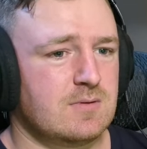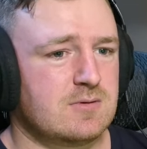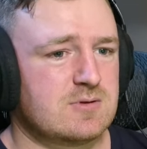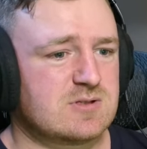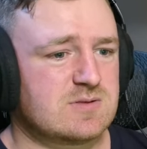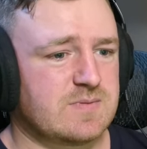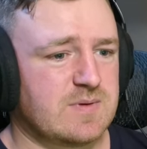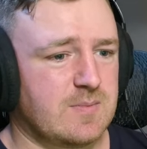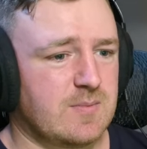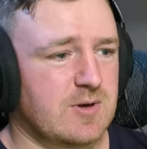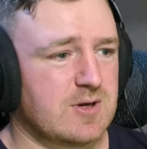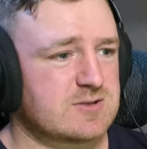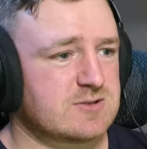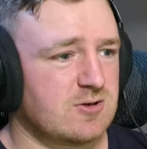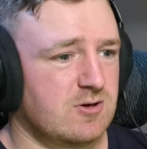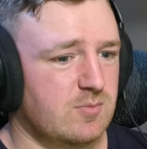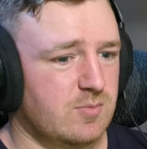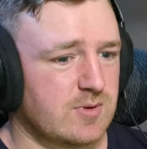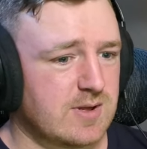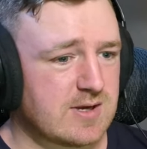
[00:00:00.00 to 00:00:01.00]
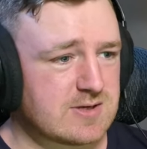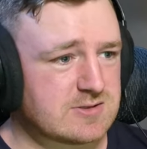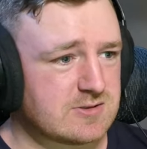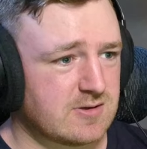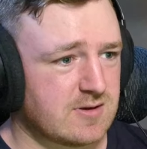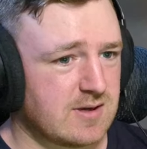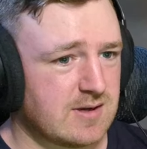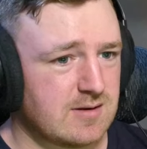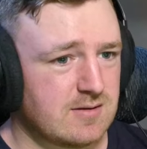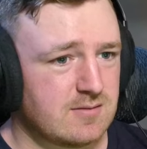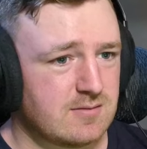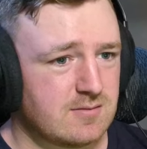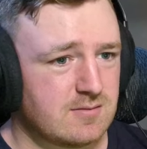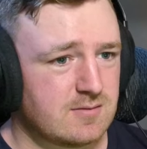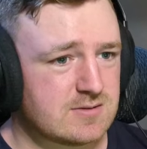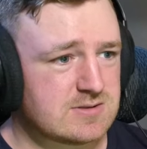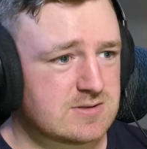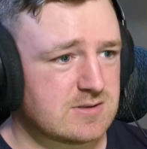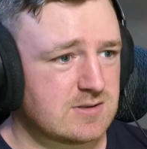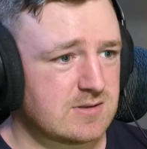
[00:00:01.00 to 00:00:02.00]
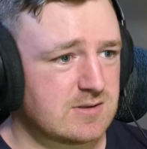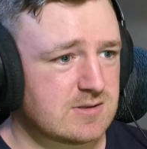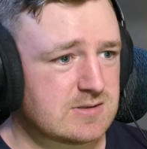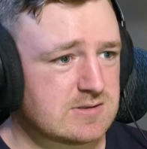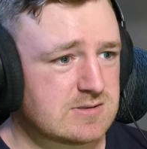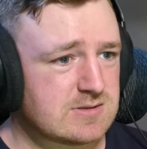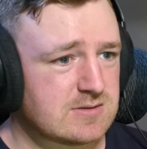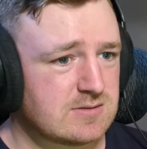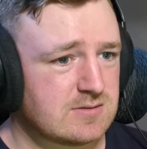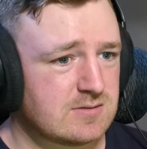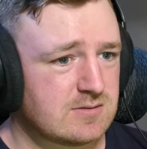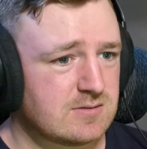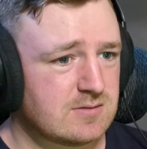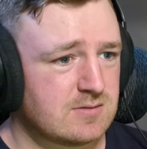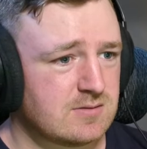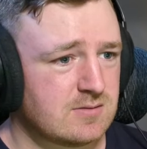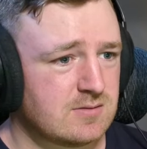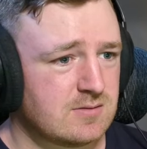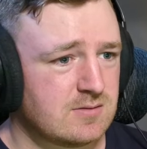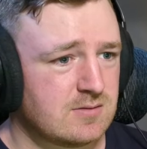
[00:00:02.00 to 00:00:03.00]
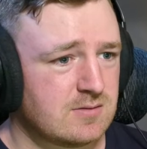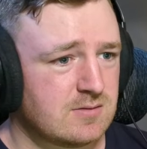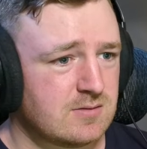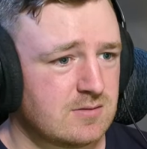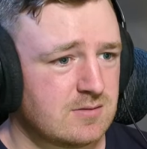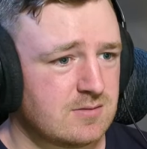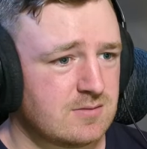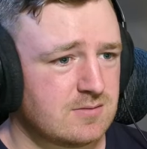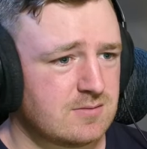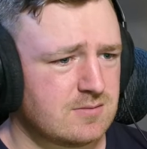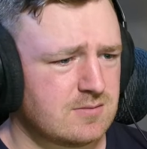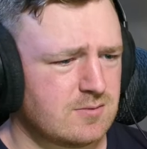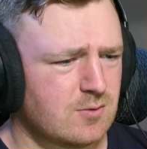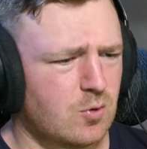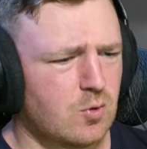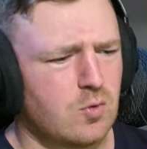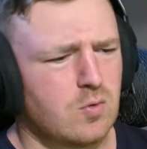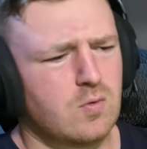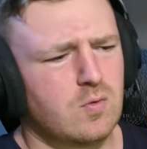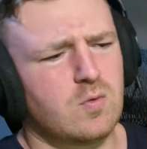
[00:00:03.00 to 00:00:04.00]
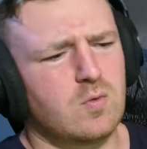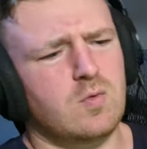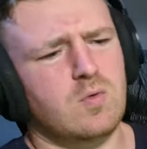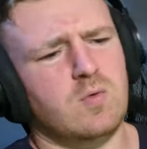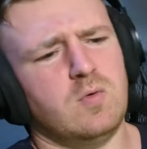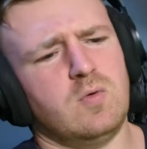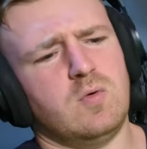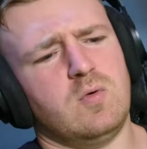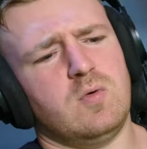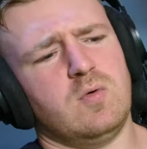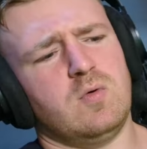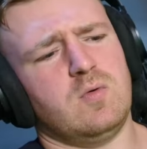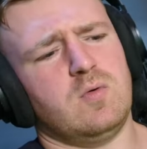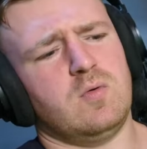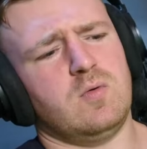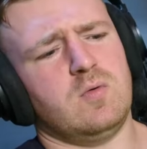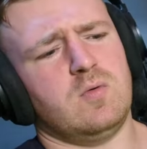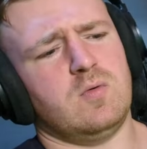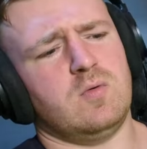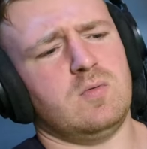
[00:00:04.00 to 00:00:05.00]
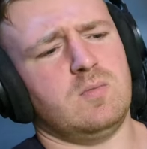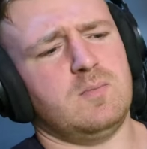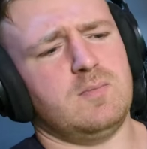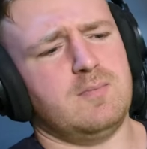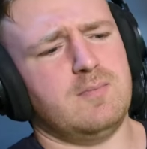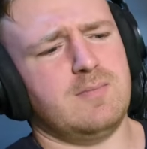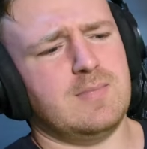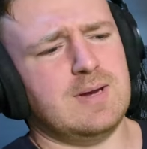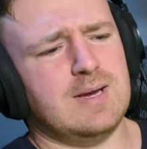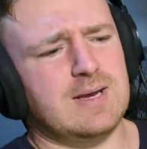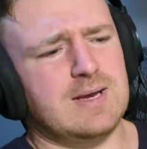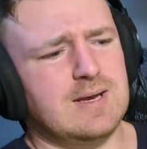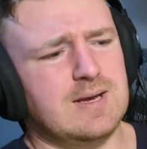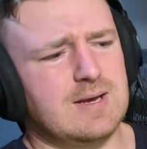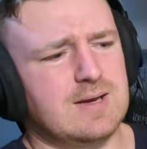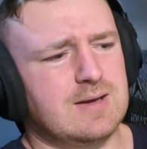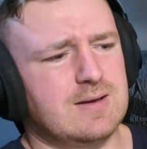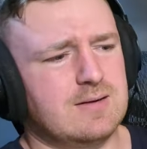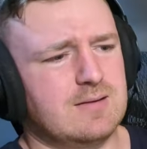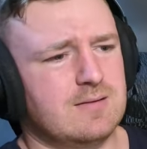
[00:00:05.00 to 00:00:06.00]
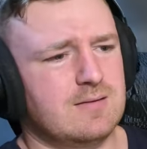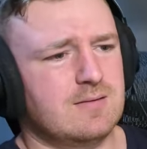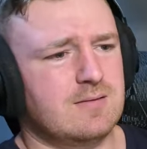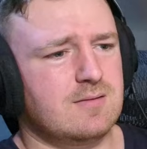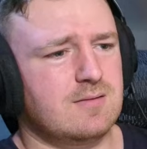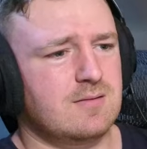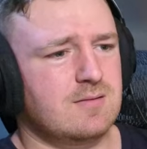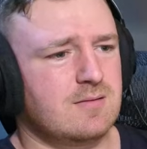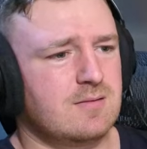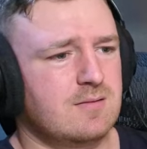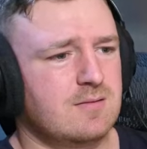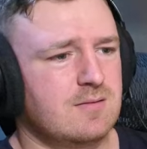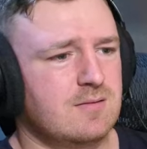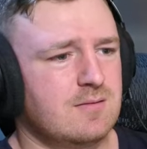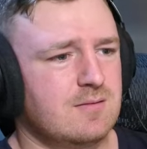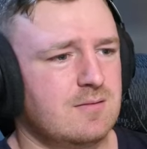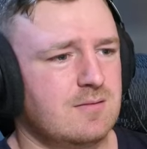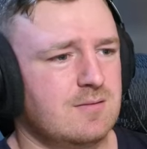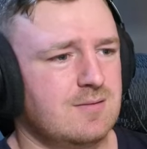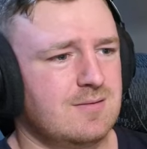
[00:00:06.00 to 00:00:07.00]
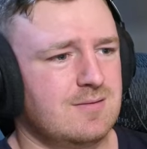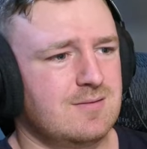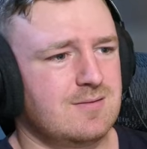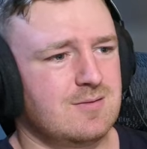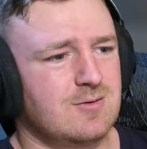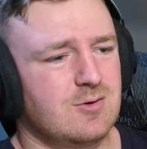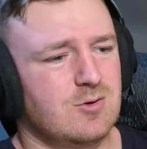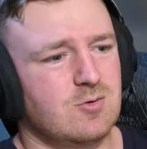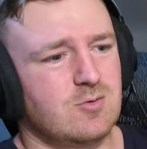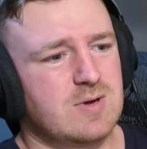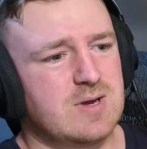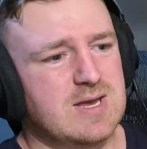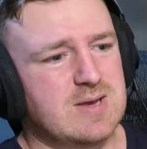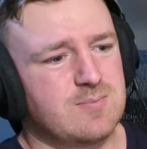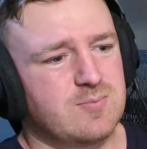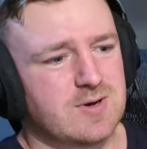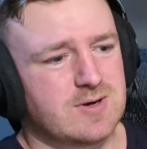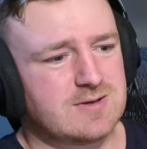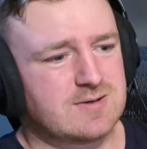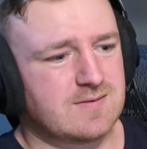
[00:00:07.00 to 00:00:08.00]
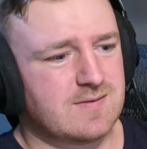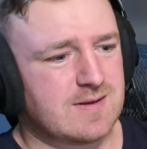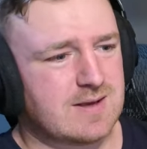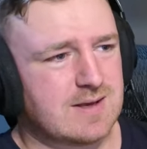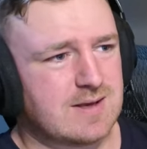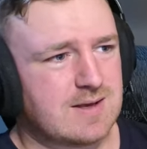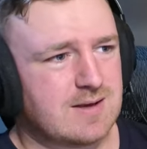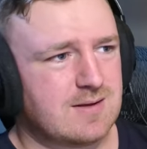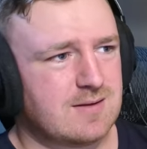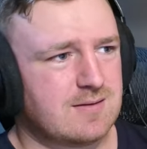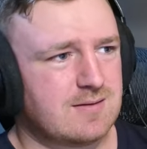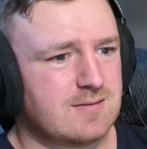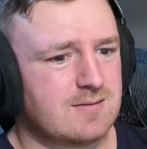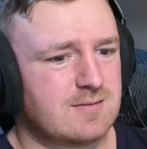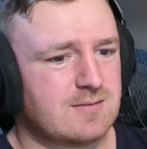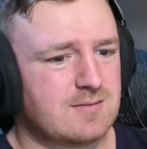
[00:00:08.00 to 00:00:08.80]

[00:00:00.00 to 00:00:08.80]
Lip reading: Springboks All Blacks, okay. Let's see this. Oh man! Oh, hit right to the head.